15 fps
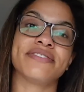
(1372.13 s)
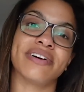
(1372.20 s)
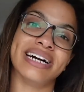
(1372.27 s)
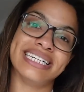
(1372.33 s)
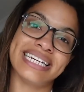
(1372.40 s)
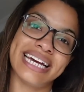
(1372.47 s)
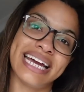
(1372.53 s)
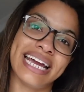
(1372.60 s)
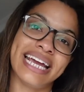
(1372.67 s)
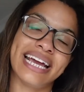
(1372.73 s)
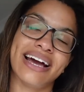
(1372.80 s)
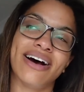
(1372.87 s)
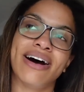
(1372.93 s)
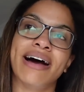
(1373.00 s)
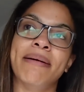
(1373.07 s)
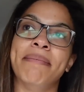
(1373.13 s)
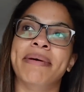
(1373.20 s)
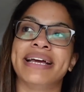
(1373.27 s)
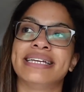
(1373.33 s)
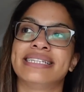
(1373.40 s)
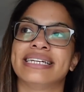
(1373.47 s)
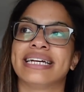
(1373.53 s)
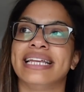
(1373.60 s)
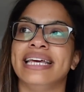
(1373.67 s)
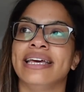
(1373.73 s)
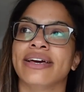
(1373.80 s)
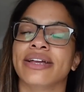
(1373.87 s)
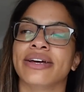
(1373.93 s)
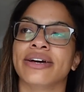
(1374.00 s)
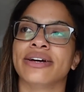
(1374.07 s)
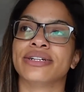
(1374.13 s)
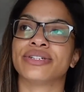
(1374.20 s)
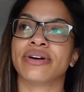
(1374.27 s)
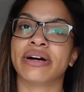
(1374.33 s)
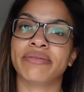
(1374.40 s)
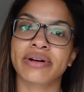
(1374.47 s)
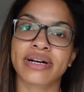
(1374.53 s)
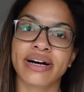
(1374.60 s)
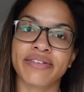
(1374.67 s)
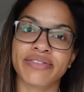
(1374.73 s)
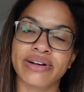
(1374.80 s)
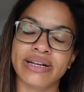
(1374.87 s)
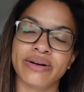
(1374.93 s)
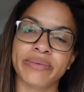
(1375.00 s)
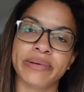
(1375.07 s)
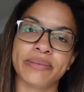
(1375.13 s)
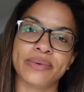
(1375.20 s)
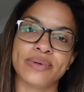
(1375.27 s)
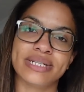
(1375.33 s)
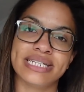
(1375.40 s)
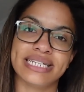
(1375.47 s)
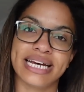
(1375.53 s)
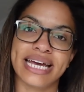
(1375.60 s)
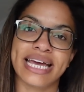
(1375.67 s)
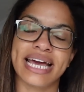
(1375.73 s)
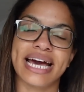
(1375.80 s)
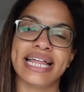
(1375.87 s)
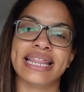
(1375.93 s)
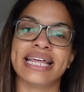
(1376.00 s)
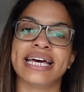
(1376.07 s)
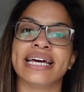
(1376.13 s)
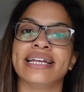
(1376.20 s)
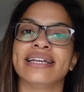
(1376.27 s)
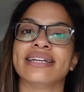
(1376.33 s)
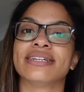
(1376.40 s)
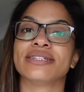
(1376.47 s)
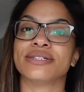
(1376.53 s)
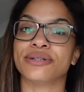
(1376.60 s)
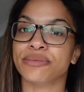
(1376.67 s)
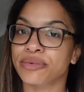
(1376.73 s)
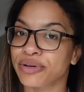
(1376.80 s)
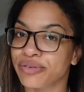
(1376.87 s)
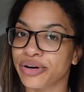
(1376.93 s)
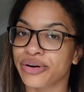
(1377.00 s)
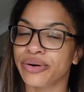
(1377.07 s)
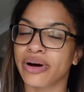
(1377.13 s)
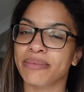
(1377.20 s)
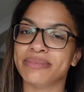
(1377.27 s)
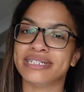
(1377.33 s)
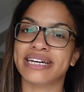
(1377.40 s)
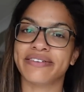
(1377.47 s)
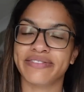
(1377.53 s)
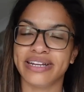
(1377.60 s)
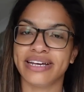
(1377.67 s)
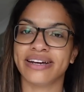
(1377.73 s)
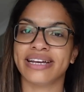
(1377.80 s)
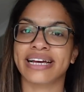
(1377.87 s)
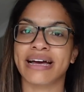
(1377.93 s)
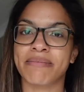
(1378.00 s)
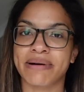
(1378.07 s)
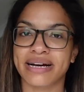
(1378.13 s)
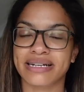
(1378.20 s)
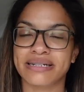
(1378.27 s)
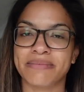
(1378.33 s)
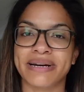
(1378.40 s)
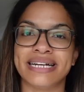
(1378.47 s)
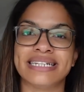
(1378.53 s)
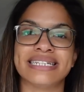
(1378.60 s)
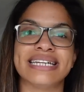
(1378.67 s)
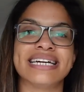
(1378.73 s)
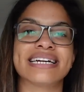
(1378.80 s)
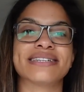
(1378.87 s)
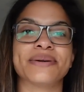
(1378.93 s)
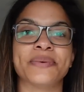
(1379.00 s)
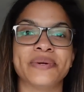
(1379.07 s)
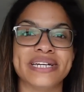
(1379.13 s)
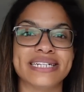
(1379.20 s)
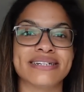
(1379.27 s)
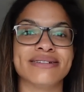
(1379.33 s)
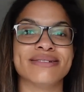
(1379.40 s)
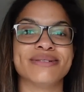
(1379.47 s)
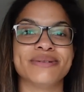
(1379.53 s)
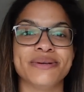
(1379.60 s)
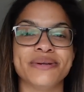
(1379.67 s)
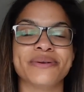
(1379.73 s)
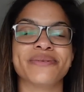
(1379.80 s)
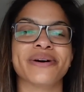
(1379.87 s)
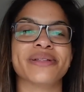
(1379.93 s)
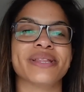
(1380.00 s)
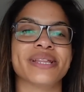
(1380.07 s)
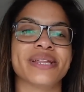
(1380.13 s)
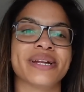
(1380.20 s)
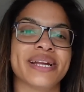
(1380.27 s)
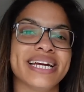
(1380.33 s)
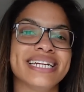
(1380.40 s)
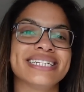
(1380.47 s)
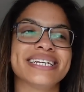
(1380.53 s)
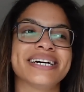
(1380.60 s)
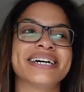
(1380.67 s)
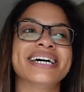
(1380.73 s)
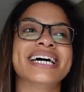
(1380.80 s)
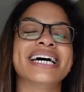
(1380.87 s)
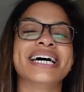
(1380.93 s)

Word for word: Friday. I'm basically gonna try and recover a little bit more today and then tomorrow I'm definitely gonna get back to painting it because I want it done sooner rather than later.